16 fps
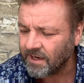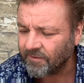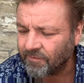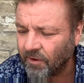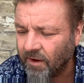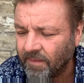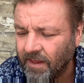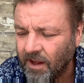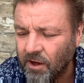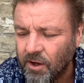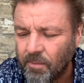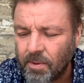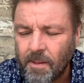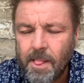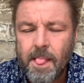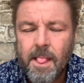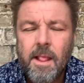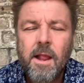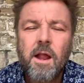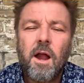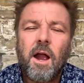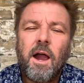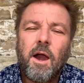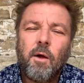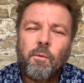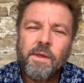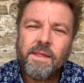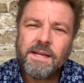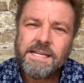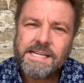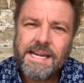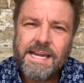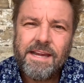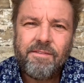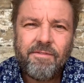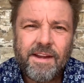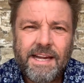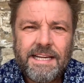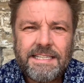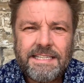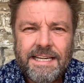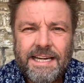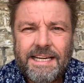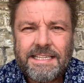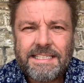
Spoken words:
I followed that up with a DVD